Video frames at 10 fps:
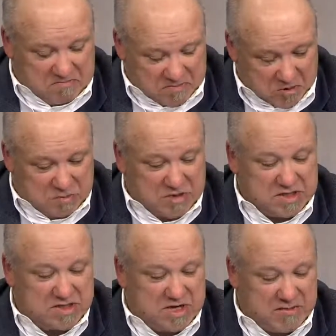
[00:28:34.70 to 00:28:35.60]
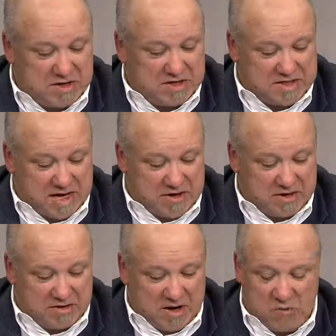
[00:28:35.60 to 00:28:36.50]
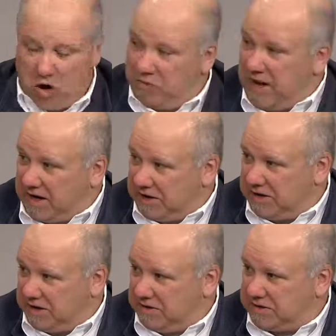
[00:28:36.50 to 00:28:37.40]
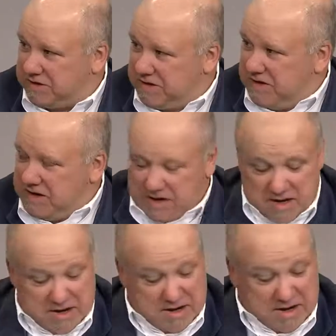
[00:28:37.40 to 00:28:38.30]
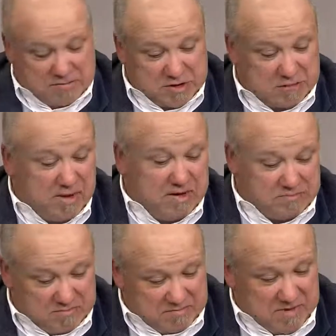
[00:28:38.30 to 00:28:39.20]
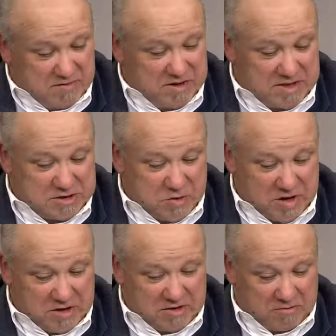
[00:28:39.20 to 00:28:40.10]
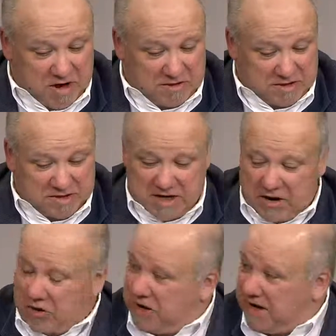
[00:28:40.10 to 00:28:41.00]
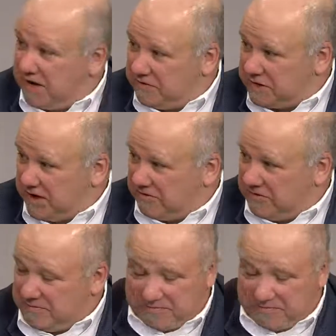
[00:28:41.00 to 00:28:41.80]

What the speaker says: those businesses come into town, and we hope that continues, despite everything that's going on around us. It's not all negative stuff.